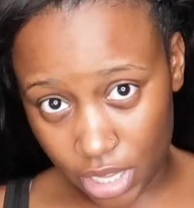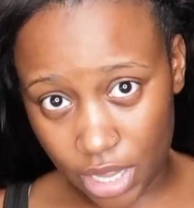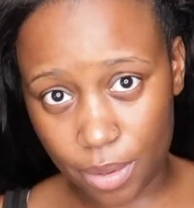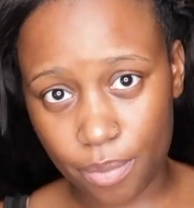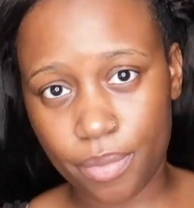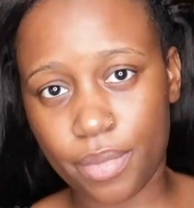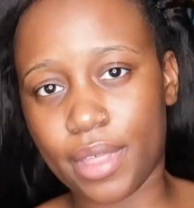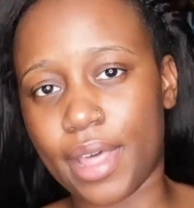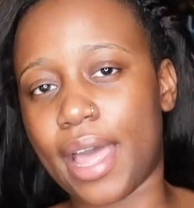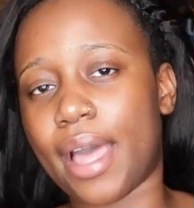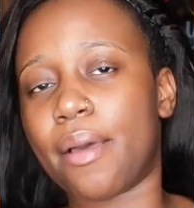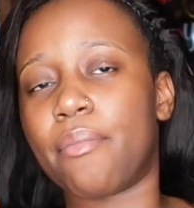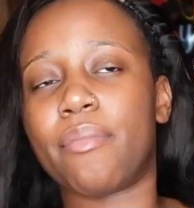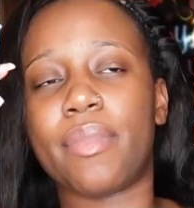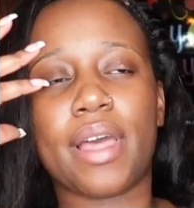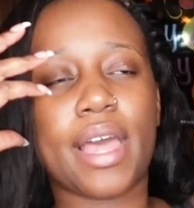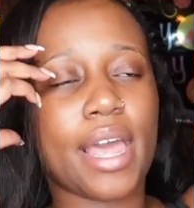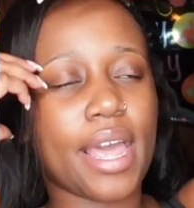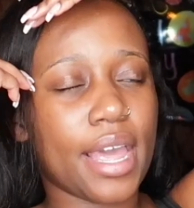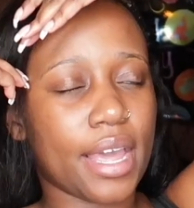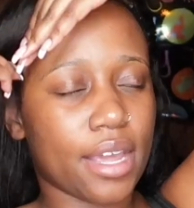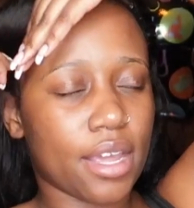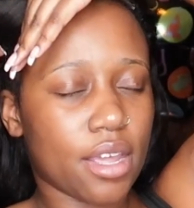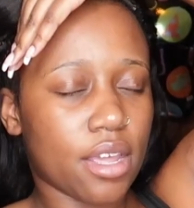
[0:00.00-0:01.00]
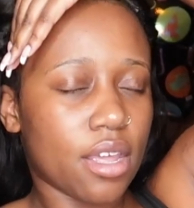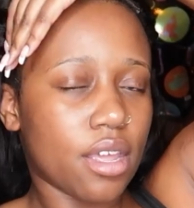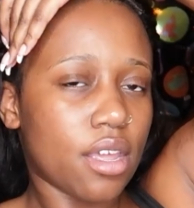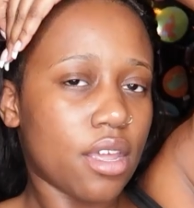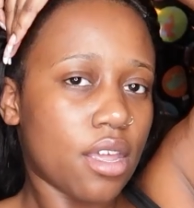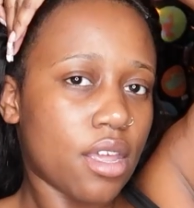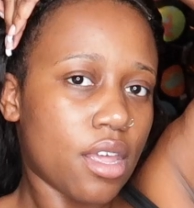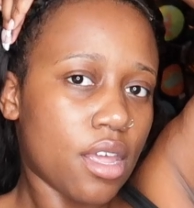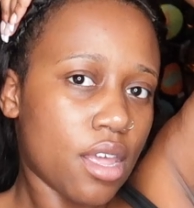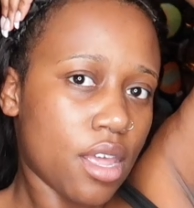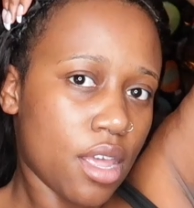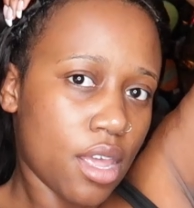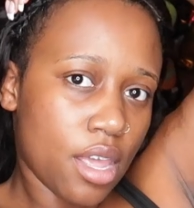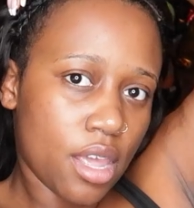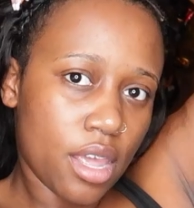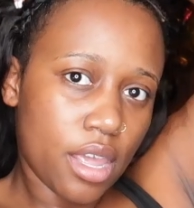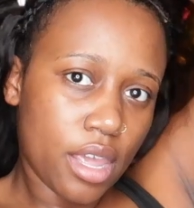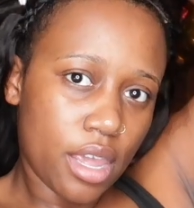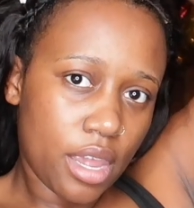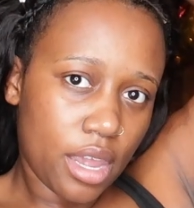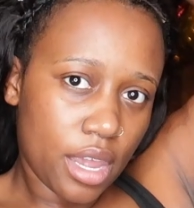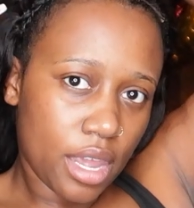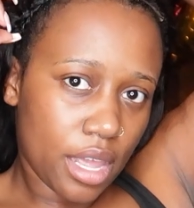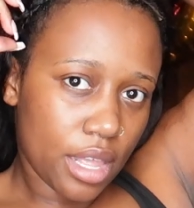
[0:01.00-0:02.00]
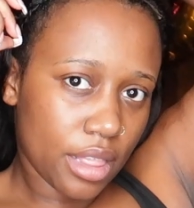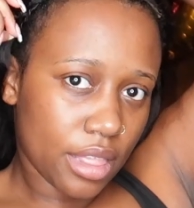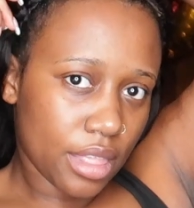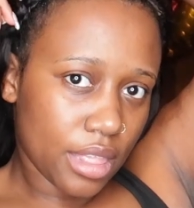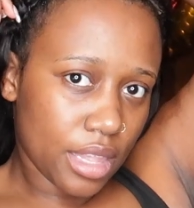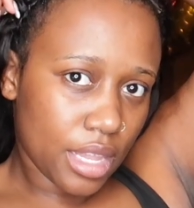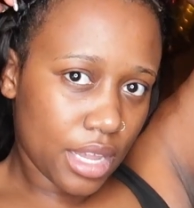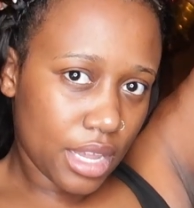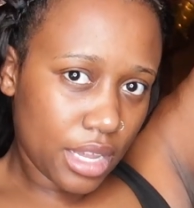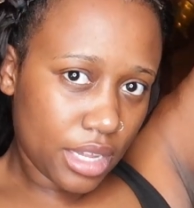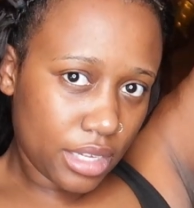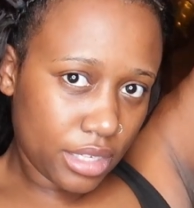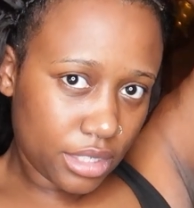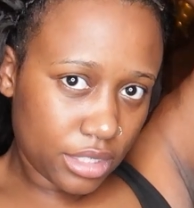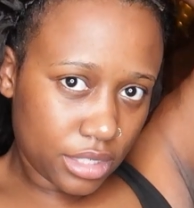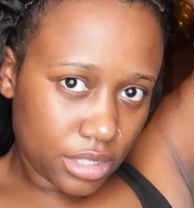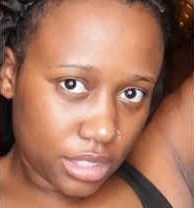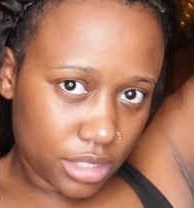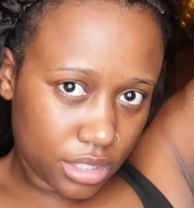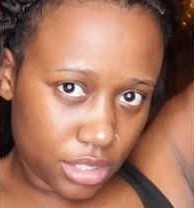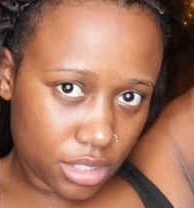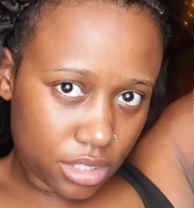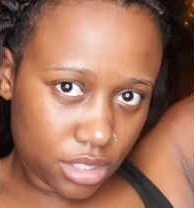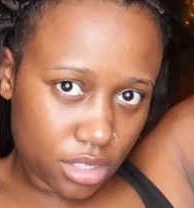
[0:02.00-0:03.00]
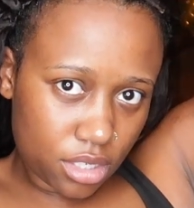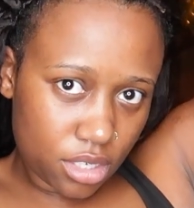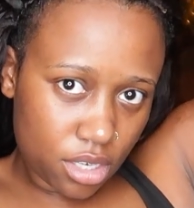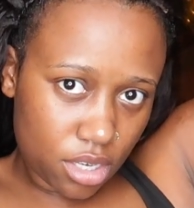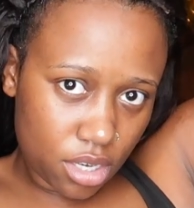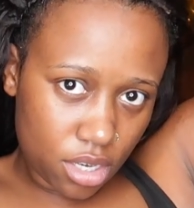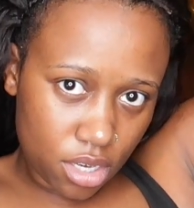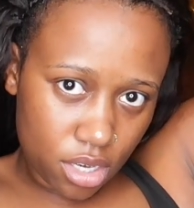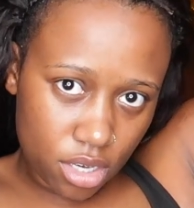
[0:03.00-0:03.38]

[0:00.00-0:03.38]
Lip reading: Clip that back, and this,